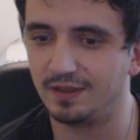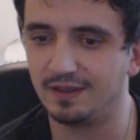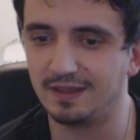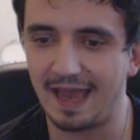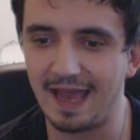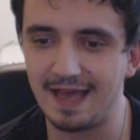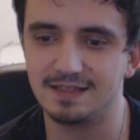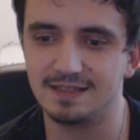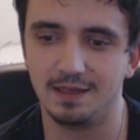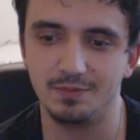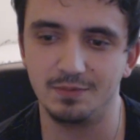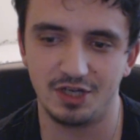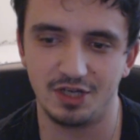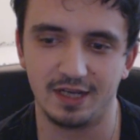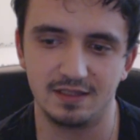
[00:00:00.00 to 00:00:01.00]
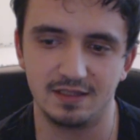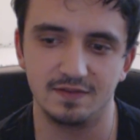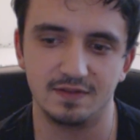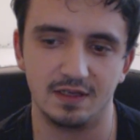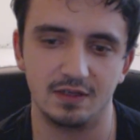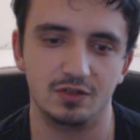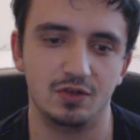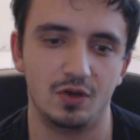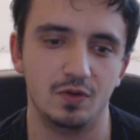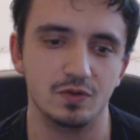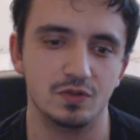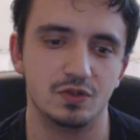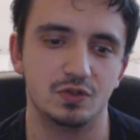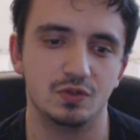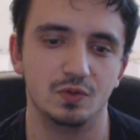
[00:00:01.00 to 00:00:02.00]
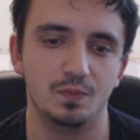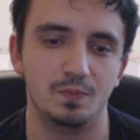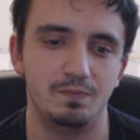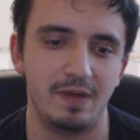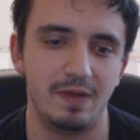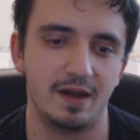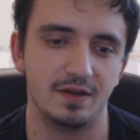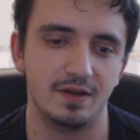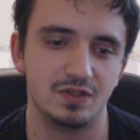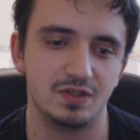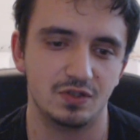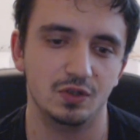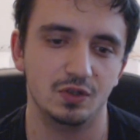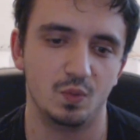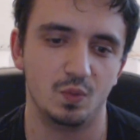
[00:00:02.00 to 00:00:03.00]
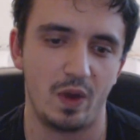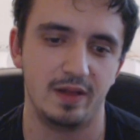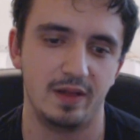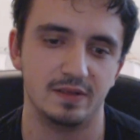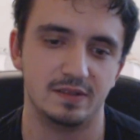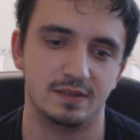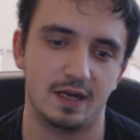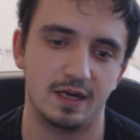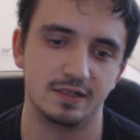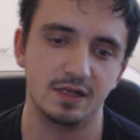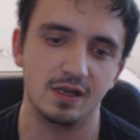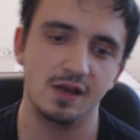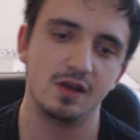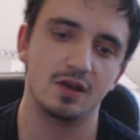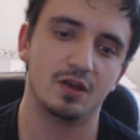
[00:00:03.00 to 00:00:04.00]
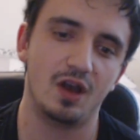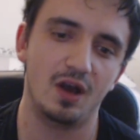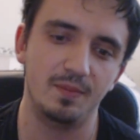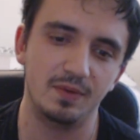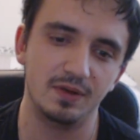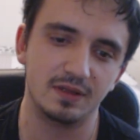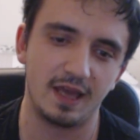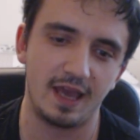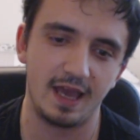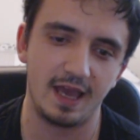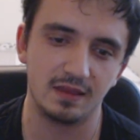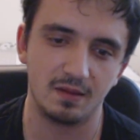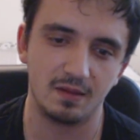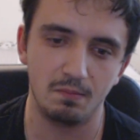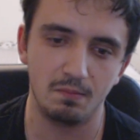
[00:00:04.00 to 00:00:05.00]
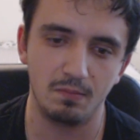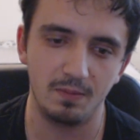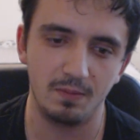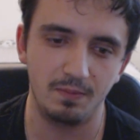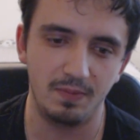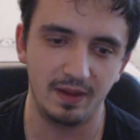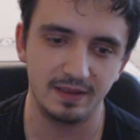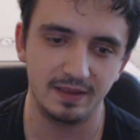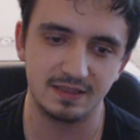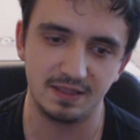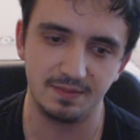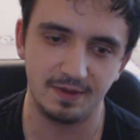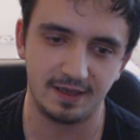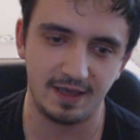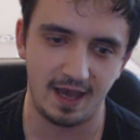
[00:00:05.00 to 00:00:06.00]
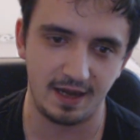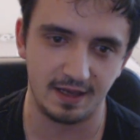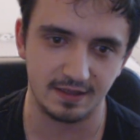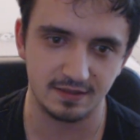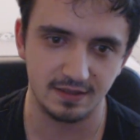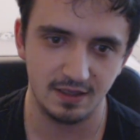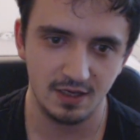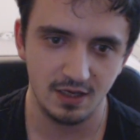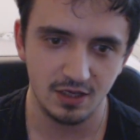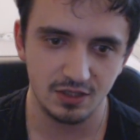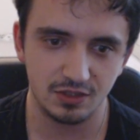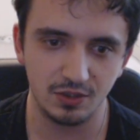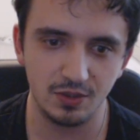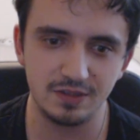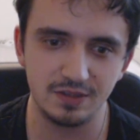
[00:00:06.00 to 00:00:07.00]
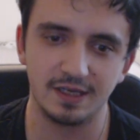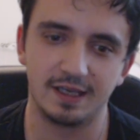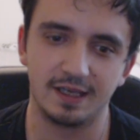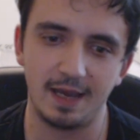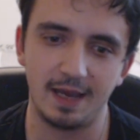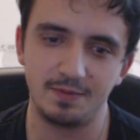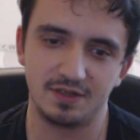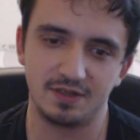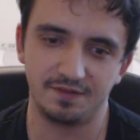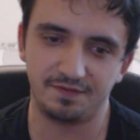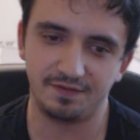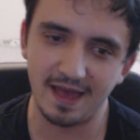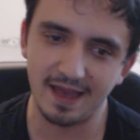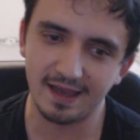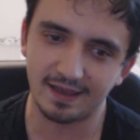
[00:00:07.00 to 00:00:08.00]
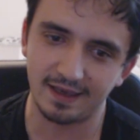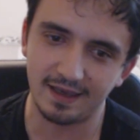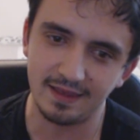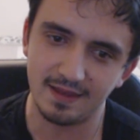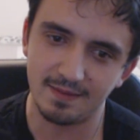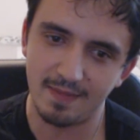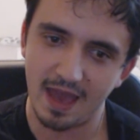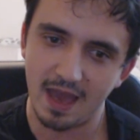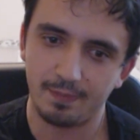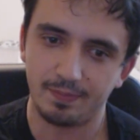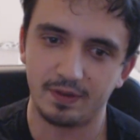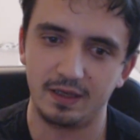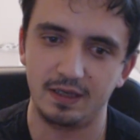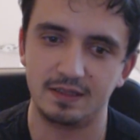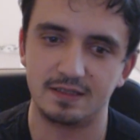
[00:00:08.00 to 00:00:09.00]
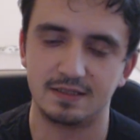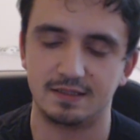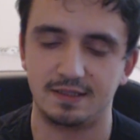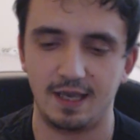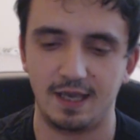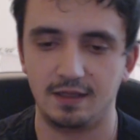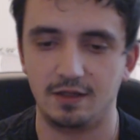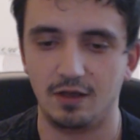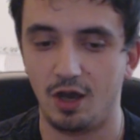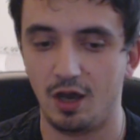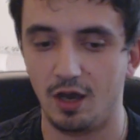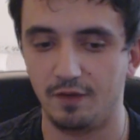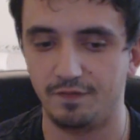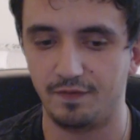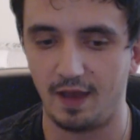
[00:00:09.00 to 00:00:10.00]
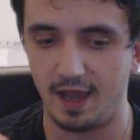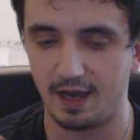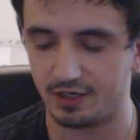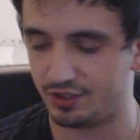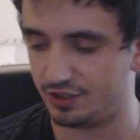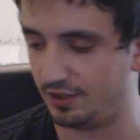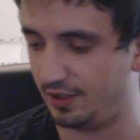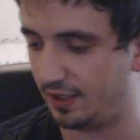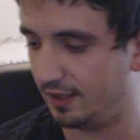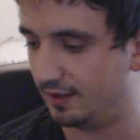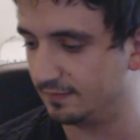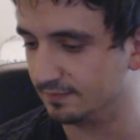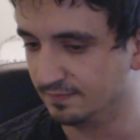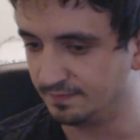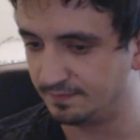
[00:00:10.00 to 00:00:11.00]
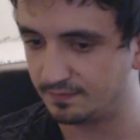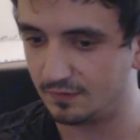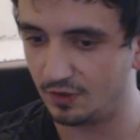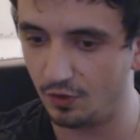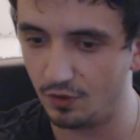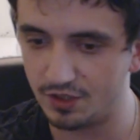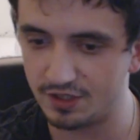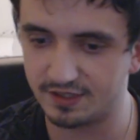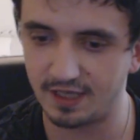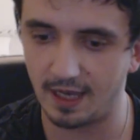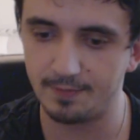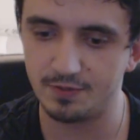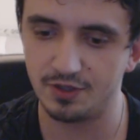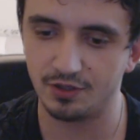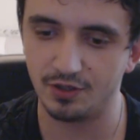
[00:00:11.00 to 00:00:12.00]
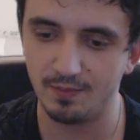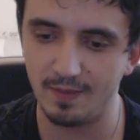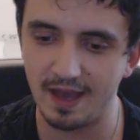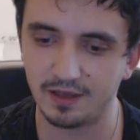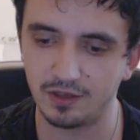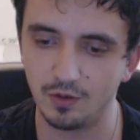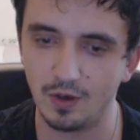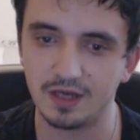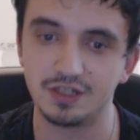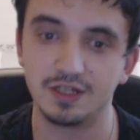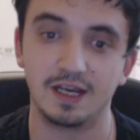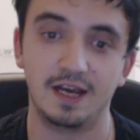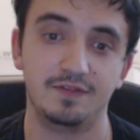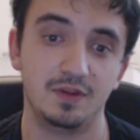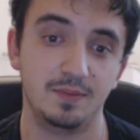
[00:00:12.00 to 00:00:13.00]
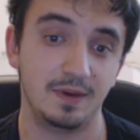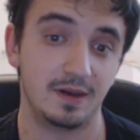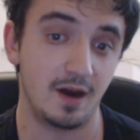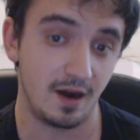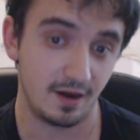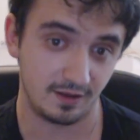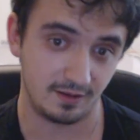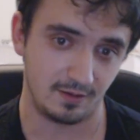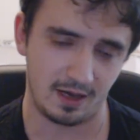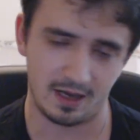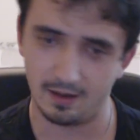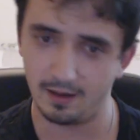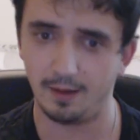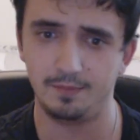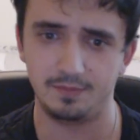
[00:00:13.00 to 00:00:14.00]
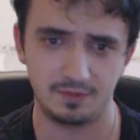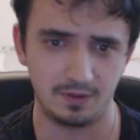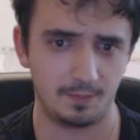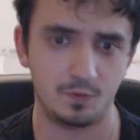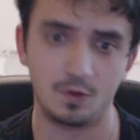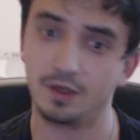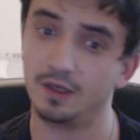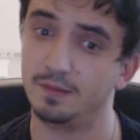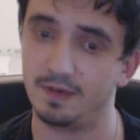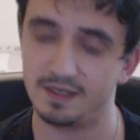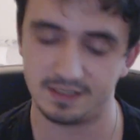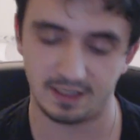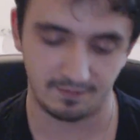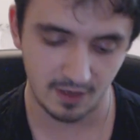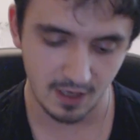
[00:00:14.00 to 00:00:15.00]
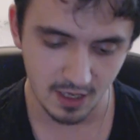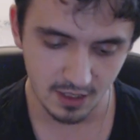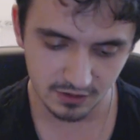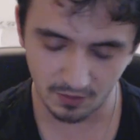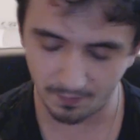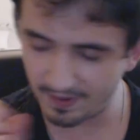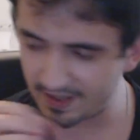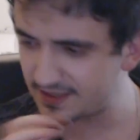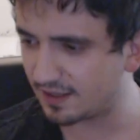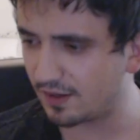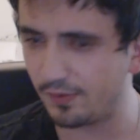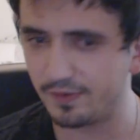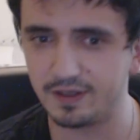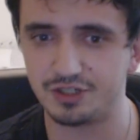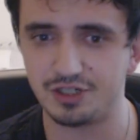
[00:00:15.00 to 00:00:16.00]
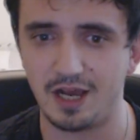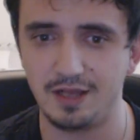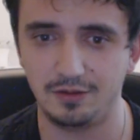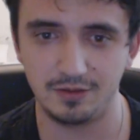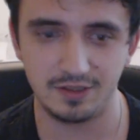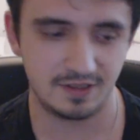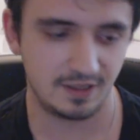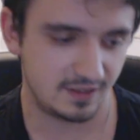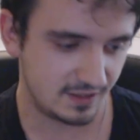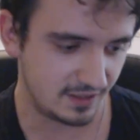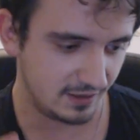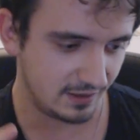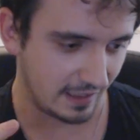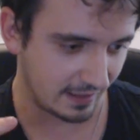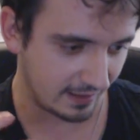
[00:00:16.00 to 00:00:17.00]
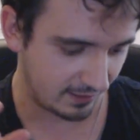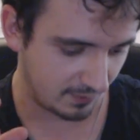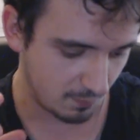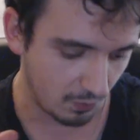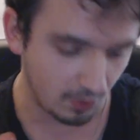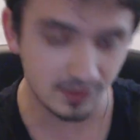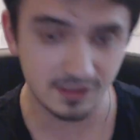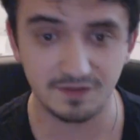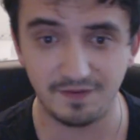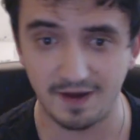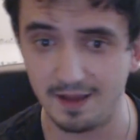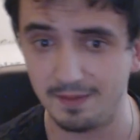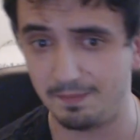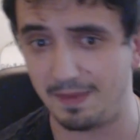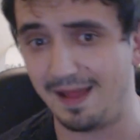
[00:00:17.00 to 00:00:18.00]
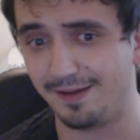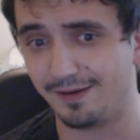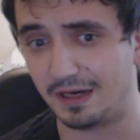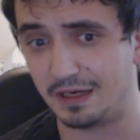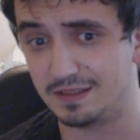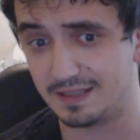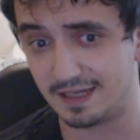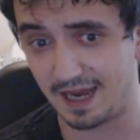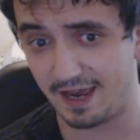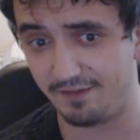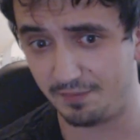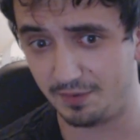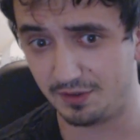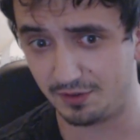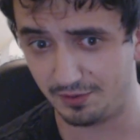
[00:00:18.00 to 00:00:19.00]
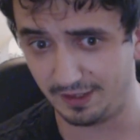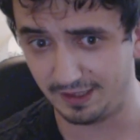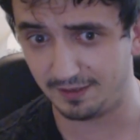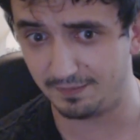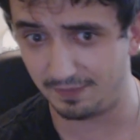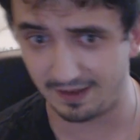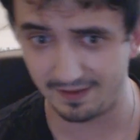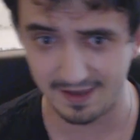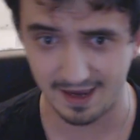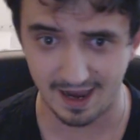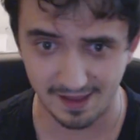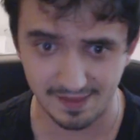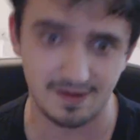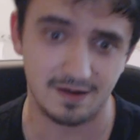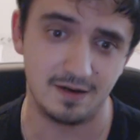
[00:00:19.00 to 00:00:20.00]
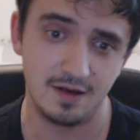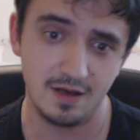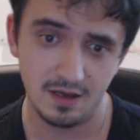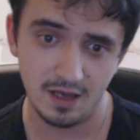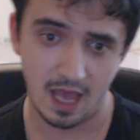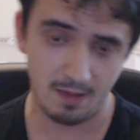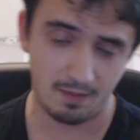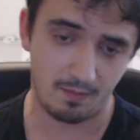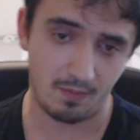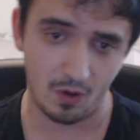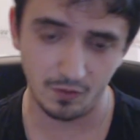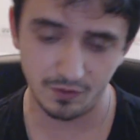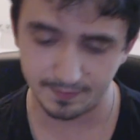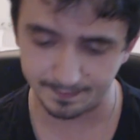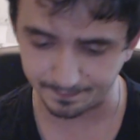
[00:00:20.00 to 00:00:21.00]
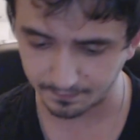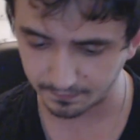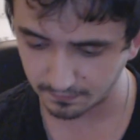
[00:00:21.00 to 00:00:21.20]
to enhance objectives and roles to better suit WildStar's combat and mobility mechanics. So using a capture the flag in the map instead of actually you just capturing your map, you actually have to be guarding. I'm talking to myself. So basically what they're trying to do is to see like the most fun battlegrounds that ever been created by the other MMOs,